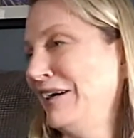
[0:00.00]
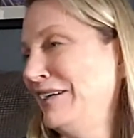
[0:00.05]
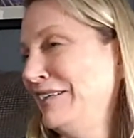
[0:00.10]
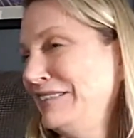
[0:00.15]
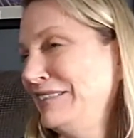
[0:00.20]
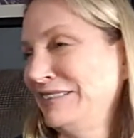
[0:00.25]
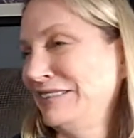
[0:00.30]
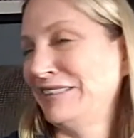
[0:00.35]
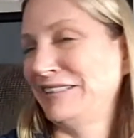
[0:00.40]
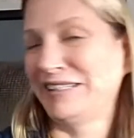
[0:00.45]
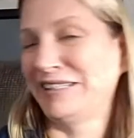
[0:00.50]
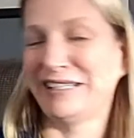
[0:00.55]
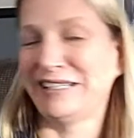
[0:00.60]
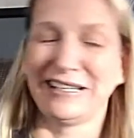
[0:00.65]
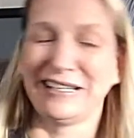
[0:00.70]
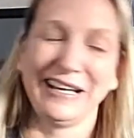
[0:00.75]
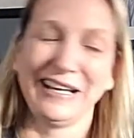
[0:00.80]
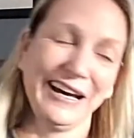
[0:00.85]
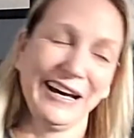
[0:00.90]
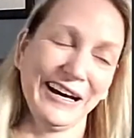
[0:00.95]

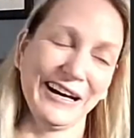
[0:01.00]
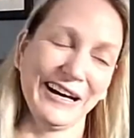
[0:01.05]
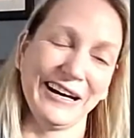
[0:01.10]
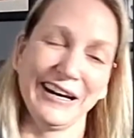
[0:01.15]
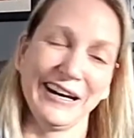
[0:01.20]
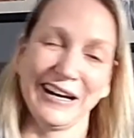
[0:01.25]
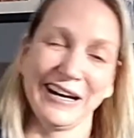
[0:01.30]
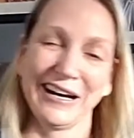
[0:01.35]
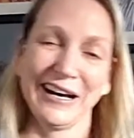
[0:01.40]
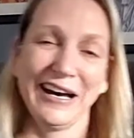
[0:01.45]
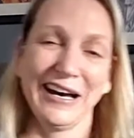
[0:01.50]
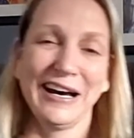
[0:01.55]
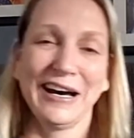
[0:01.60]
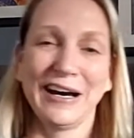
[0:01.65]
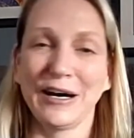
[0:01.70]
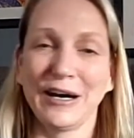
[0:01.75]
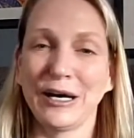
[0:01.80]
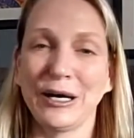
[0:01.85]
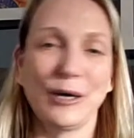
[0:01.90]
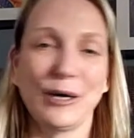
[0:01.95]

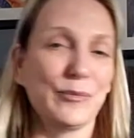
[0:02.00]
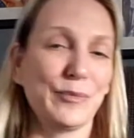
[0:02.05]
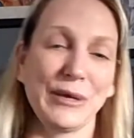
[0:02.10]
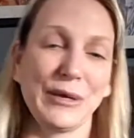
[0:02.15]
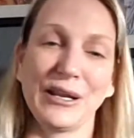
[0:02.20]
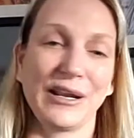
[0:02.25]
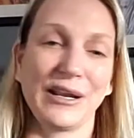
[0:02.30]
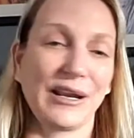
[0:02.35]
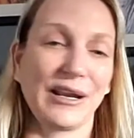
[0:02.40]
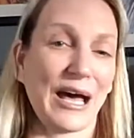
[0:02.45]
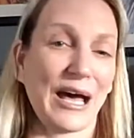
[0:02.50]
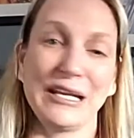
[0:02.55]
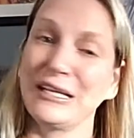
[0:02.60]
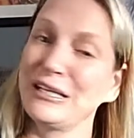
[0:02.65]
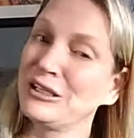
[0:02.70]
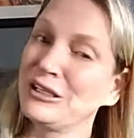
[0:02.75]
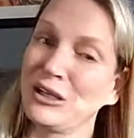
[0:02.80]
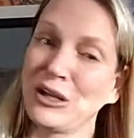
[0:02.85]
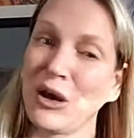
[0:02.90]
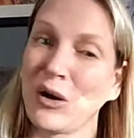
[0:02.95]
I admit it, I
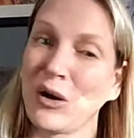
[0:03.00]
didn't know.